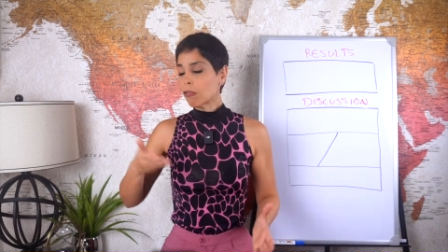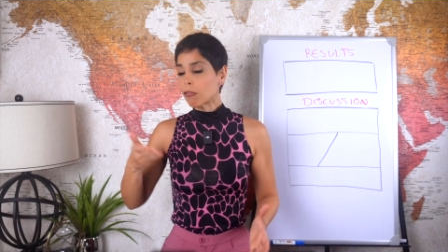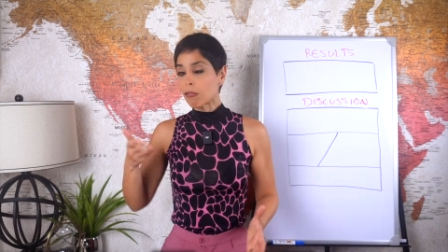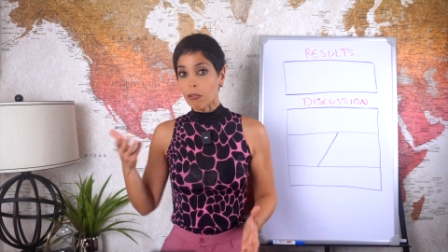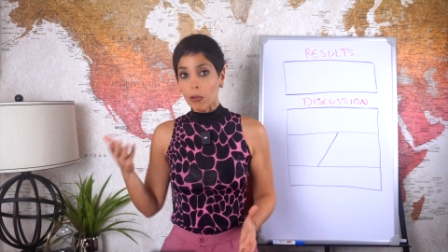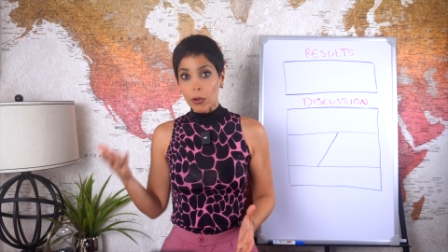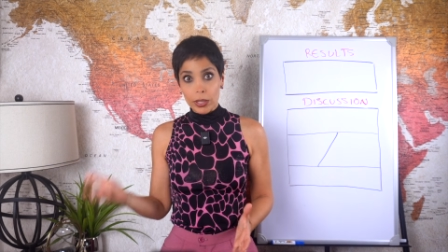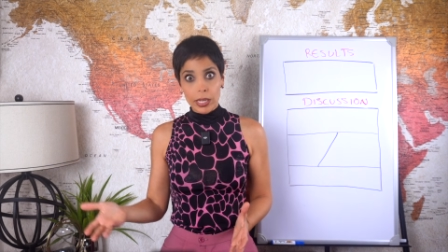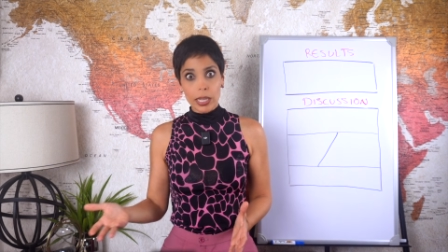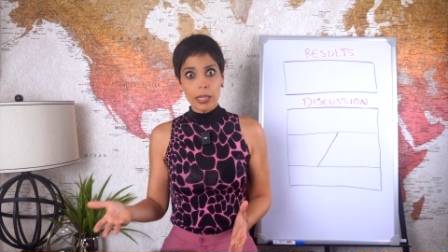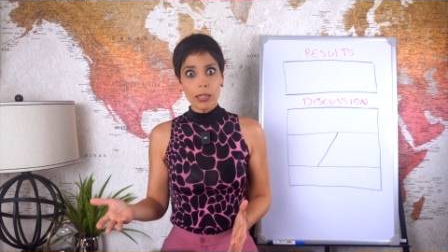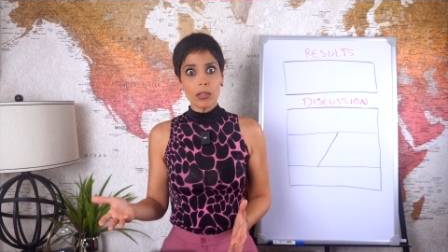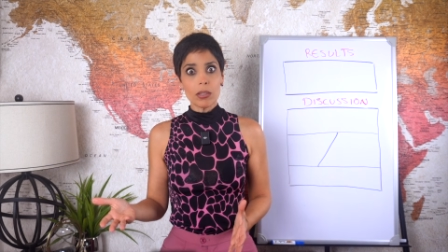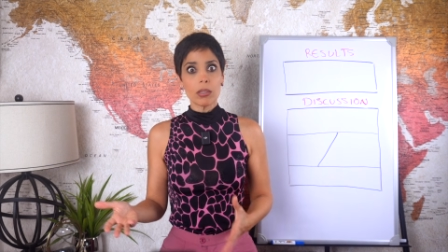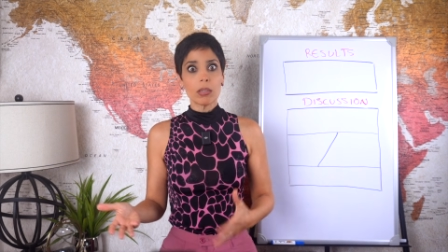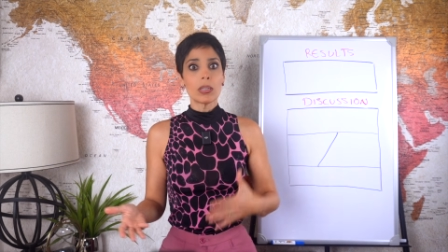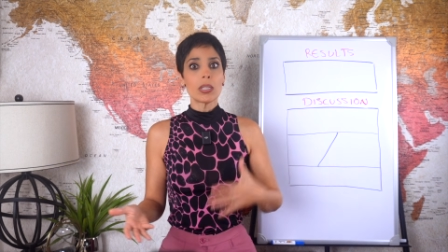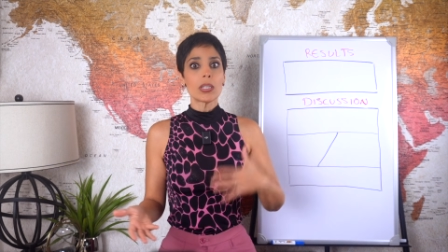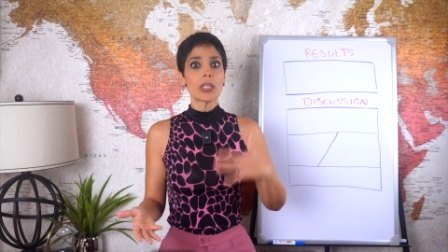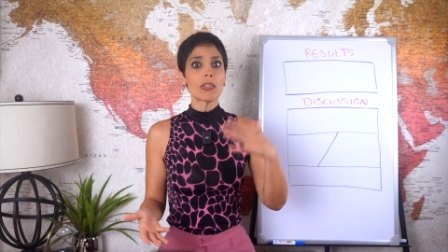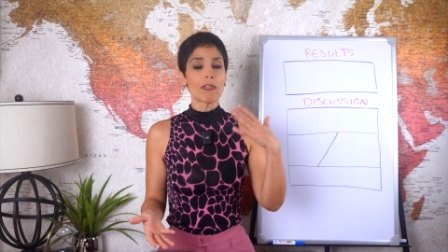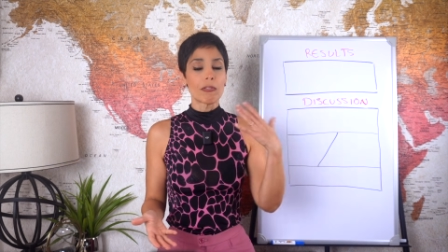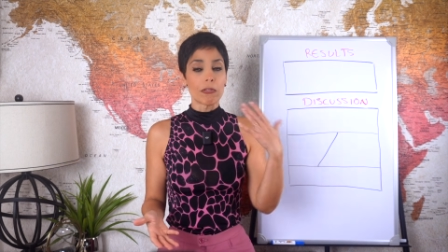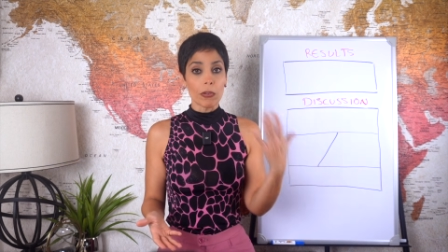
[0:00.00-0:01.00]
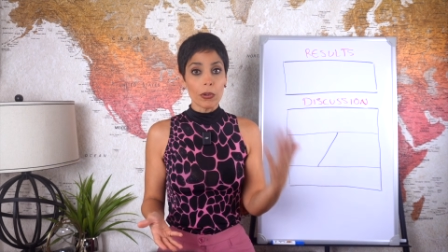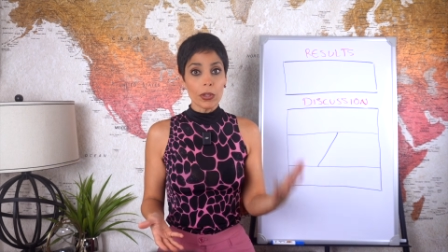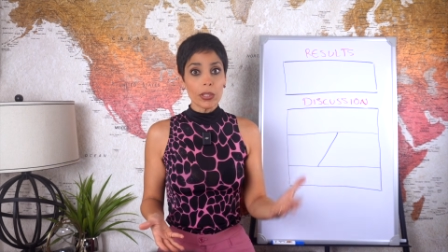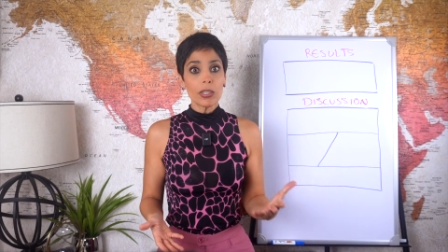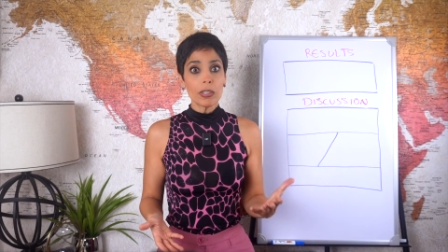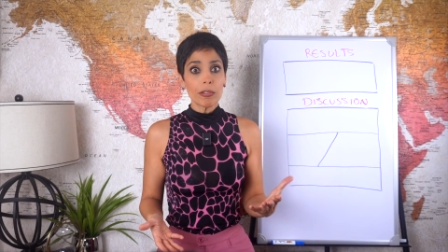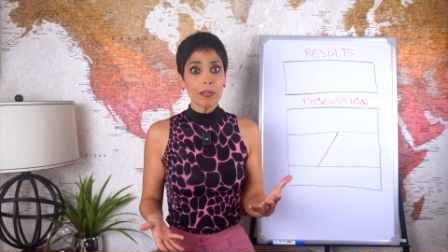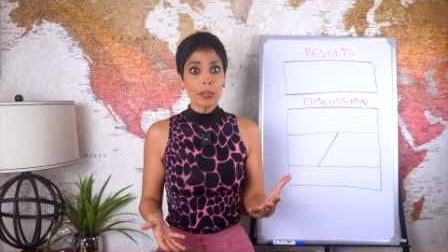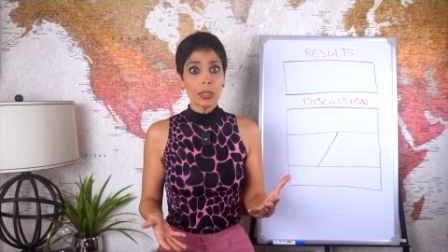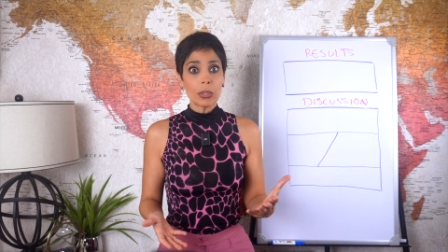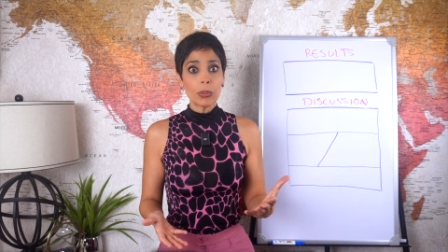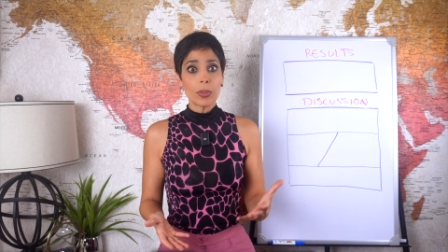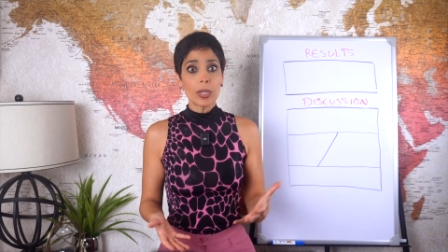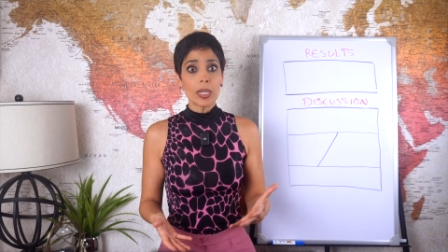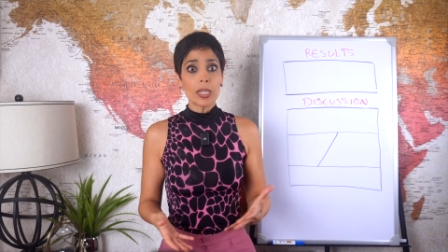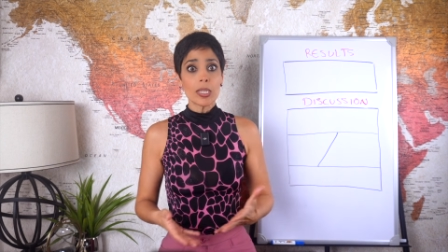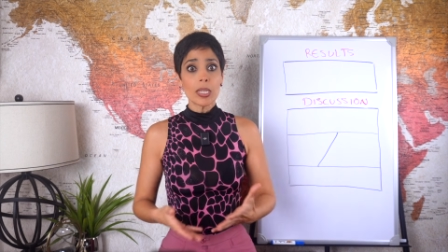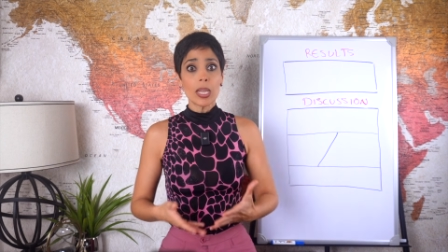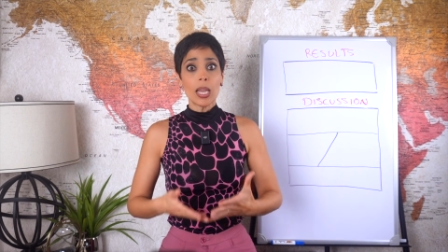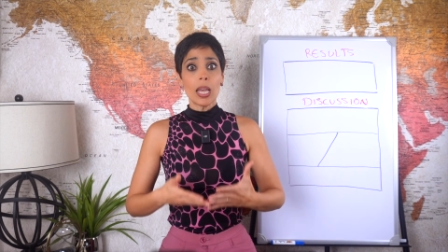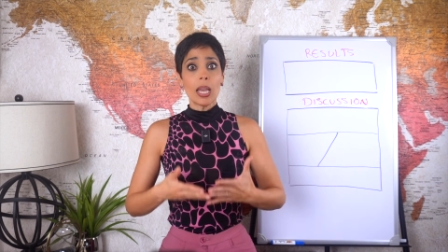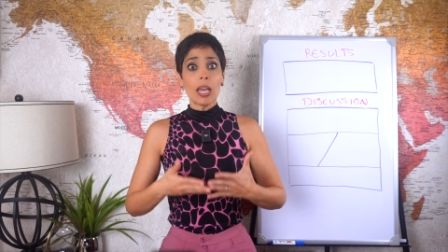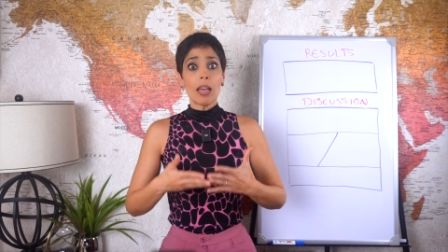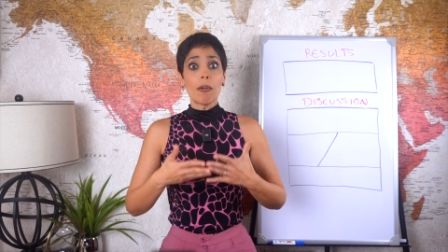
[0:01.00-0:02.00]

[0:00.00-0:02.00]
for the editors, for the reviewers.